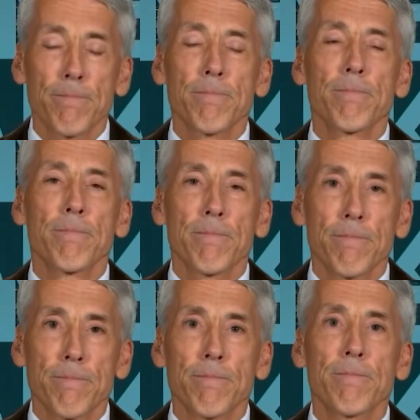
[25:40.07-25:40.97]

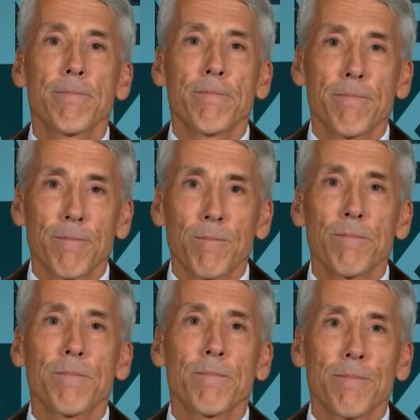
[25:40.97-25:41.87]

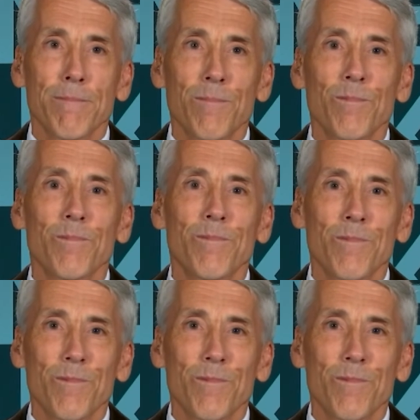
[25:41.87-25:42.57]
The person shown says nothing.